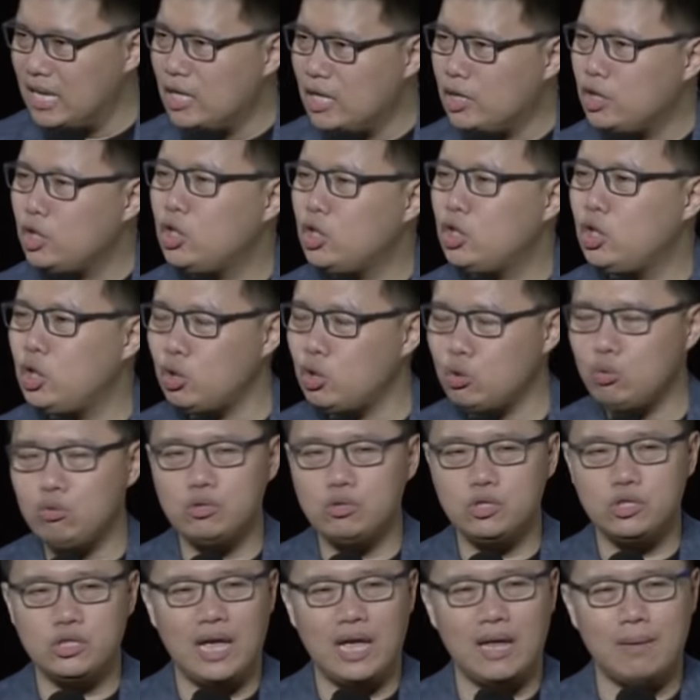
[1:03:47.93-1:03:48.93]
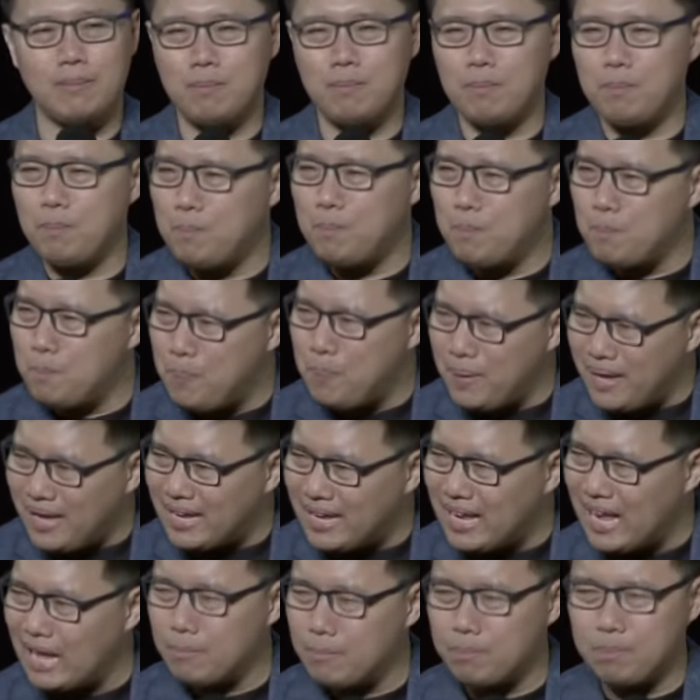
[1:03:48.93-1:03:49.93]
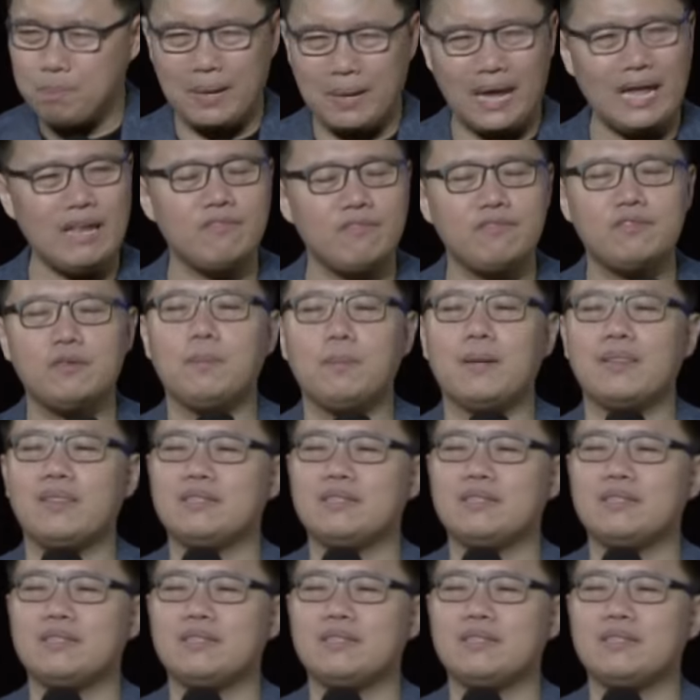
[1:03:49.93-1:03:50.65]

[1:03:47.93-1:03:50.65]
huge and big and painful, but the